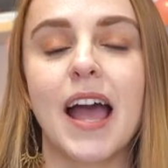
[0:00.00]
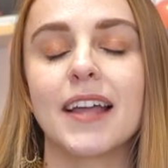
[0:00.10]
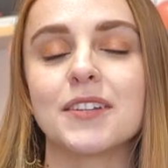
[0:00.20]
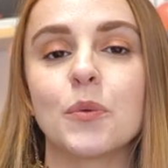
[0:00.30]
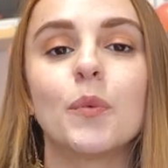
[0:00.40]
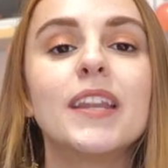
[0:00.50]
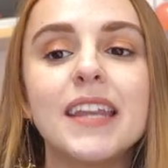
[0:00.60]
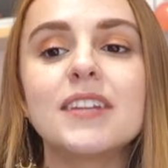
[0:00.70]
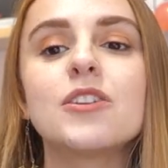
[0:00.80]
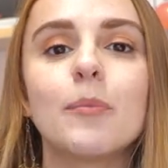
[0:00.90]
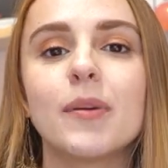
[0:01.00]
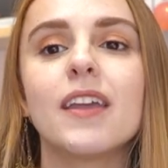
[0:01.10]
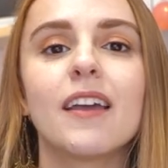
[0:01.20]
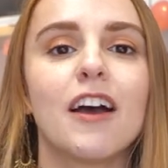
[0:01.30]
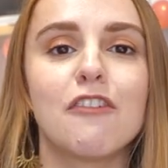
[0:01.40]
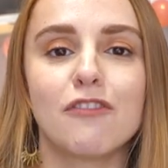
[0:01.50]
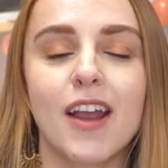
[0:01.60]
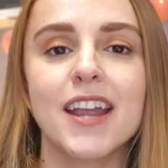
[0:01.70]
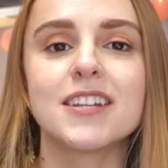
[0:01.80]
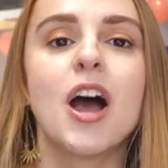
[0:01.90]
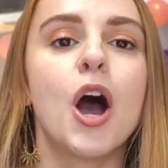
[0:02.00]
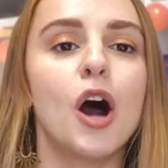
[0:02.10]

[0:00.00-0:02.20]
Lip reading: and we need not be afraid